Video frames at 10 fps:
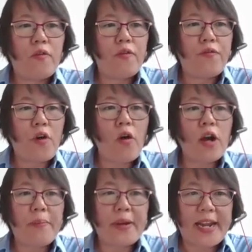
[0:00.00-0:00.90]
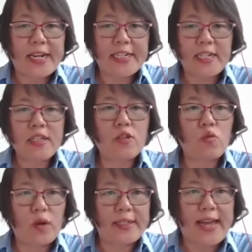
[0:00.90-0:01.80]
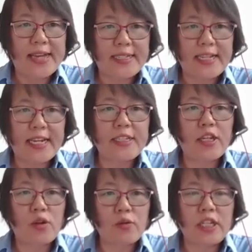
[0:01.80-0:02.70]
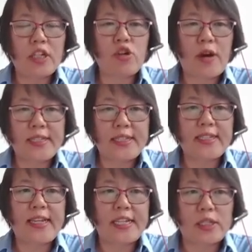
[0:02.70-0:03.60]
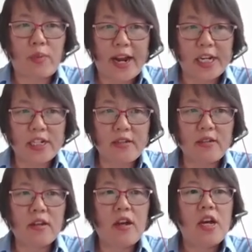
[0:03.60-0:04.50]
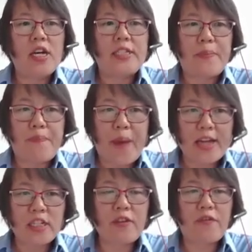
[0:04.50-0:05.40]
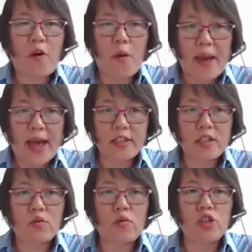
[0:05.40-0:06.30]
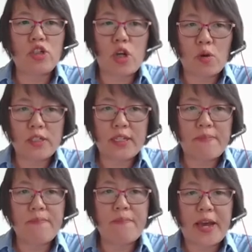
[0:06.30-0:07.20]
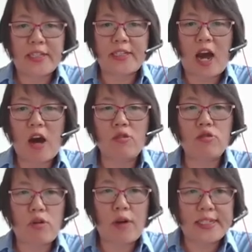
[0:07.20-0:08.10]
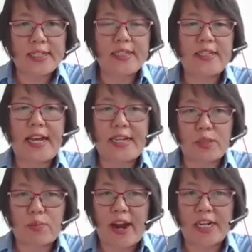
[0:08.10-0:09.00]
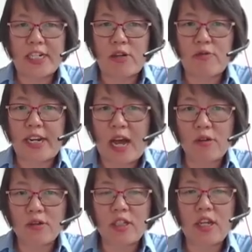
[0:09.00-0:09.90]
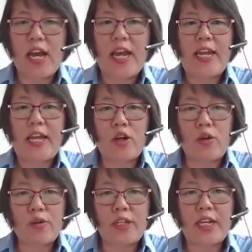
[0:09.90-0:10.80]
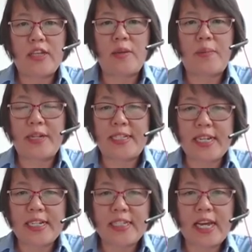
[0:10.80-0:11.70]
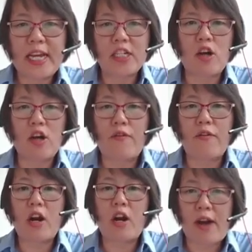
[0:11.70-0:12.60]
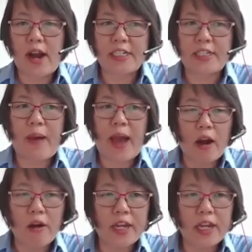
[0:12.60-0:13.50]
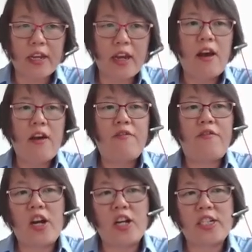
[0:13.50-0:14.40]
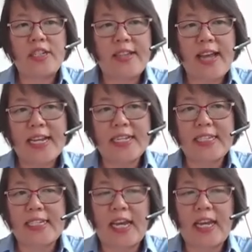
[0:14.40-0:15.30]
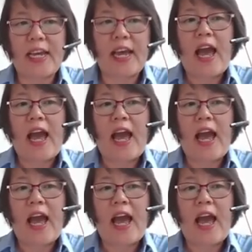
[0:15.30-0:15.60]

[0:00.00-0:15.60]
Four combinations were tested using transient expression. The best formats were chosen based on transient expression readout, including the percentage of correct pairing, functionality,